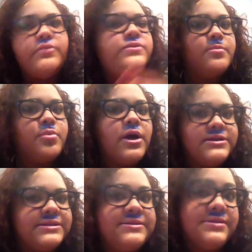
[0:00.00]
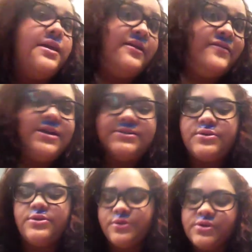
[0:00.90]
the process is a lot
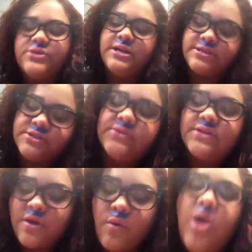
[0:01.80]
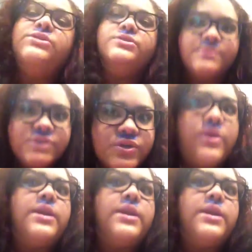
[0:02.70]
faster and you're not just there watching them do it